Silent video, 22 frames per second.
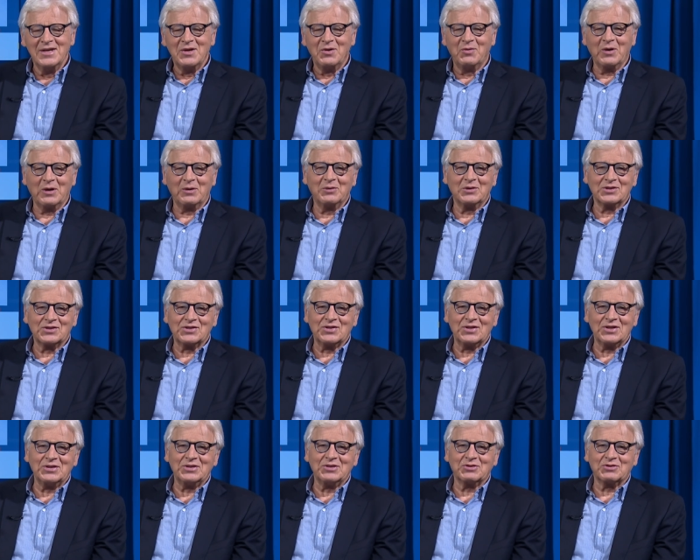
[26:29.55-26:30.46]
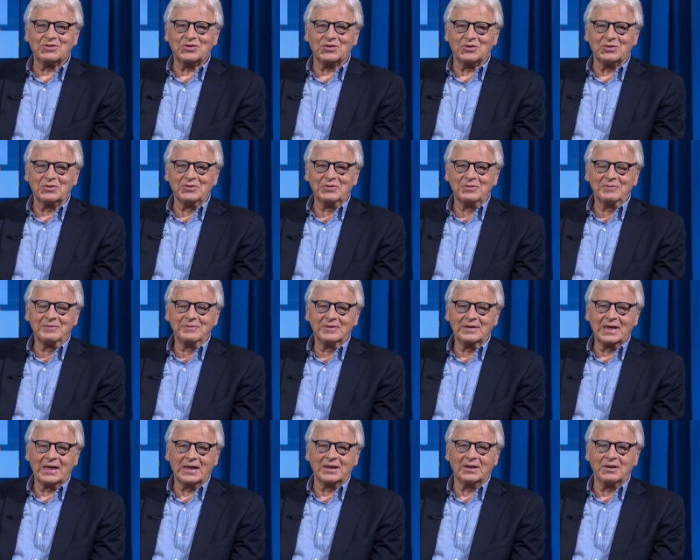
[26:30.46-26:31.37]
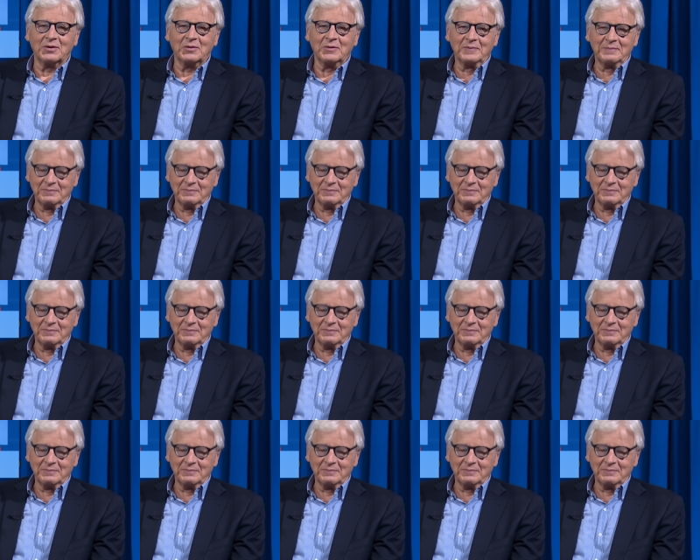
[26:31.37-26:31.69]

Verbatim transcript: We will see you soon. Thank you.